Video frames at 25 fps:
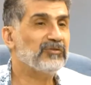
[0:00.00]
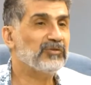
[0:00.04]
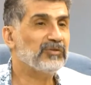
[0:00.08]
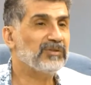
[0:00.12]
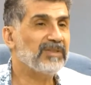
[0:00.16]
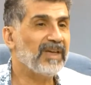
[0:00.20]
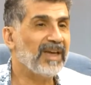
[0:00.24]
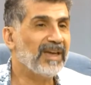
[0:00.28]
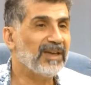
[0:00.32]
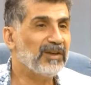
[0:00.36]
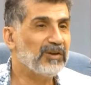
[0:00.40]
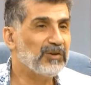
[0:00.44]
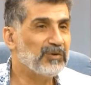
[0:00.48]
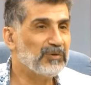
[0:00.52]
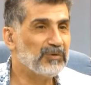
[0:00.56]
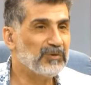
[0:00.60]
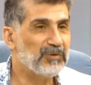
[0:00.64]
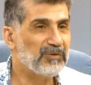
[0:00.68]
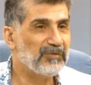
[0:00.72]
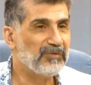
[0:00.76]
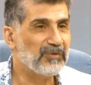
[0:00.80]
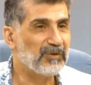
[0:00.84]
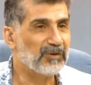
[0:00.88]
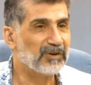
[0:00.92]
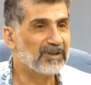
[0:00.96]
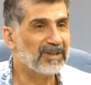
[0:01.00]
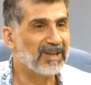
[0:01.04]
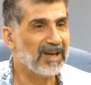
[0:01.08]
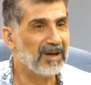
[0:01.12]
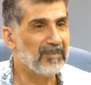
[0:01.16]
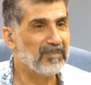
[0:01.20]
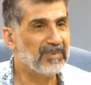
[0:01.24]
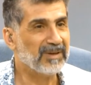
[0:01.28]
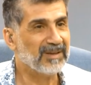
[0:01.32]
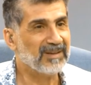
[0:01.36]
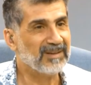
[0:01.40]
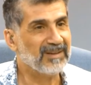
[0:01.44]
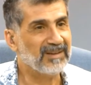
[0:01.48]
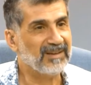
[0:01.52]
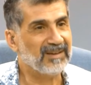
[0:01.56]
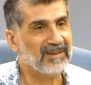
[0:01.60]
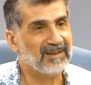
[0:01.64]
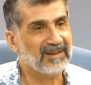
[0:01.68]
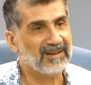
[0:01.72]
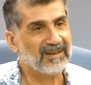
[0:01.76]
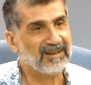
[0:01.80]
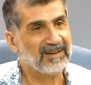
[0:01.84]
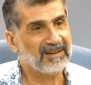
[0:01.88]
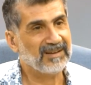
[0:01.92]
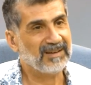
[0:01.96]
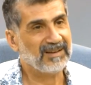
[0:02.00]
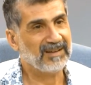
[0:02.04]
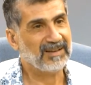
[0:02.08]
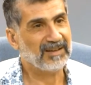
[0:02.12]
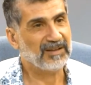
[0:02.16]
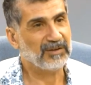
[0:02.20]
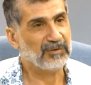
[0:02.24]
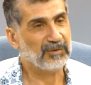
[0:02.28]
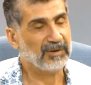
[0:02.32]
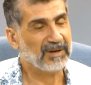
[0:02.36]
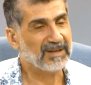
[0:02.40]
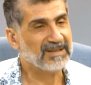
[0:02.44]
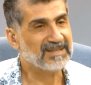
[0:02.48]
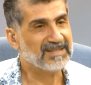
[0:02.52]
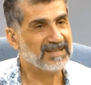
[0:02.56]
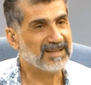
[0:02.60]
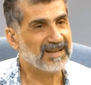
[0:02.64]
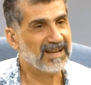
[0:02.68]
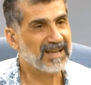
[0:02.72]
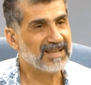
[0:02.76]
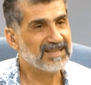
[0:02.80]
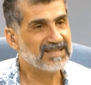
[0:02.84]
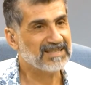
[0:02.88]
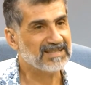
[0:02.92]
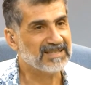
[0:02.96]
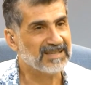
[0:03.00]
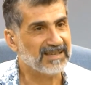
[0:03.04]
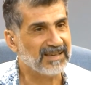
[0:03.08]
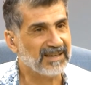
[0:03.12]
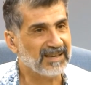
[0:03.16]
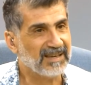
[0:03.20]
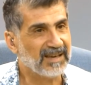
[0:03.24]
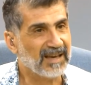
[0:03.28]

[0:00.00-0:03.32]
to thank you for coming, Your Excellency,